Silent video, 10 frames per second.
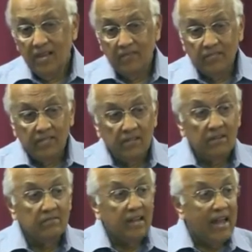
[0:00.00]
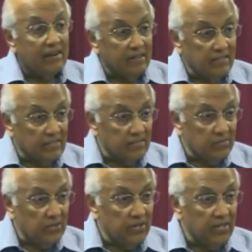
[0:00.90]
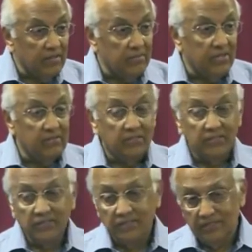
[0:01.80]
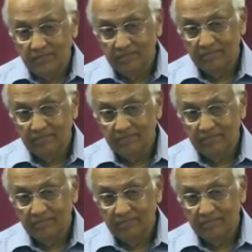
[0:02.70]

I've seen a lot of arrogance in born-again believers.